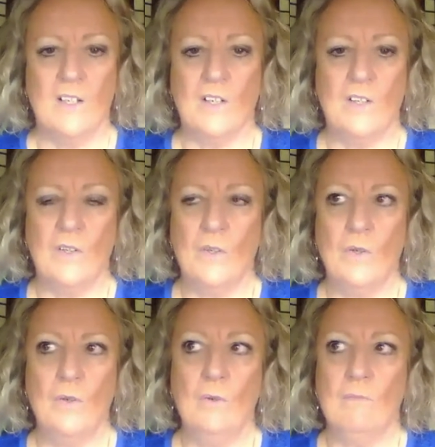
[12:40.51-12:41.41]

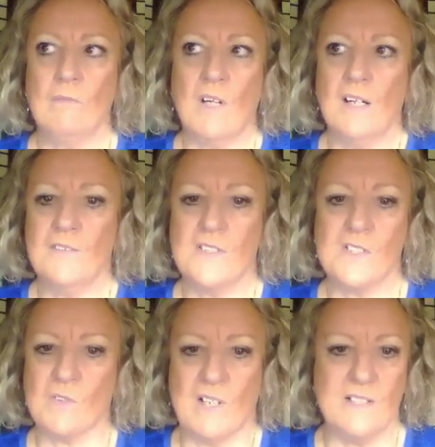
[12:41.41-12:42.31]
you kind of
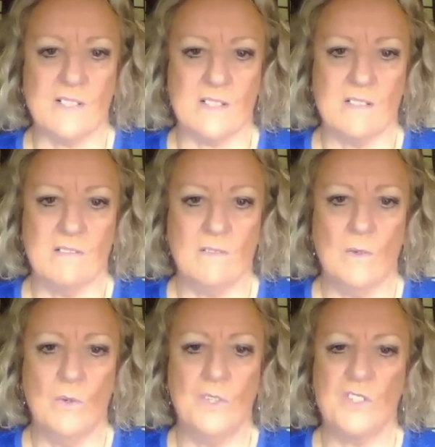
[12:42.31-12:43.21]
discredit it,
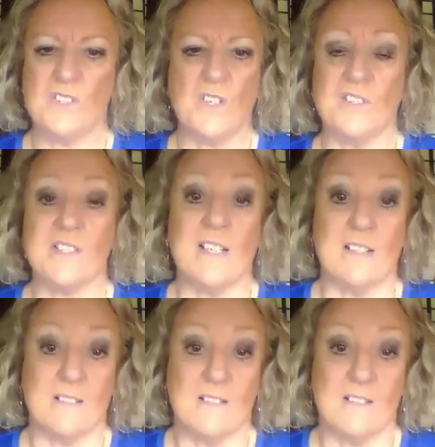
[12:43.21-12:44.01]
or you just don't see it.